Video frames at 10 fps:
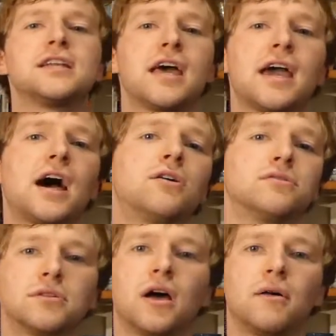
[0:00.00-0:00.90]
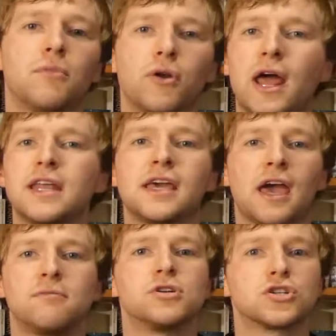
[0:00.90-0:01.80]
day out on any
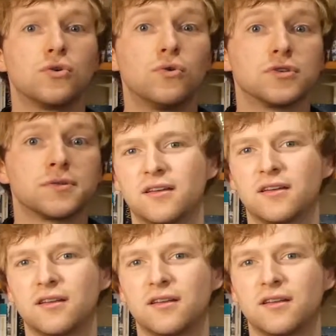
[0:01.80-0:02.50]
Cambridge course.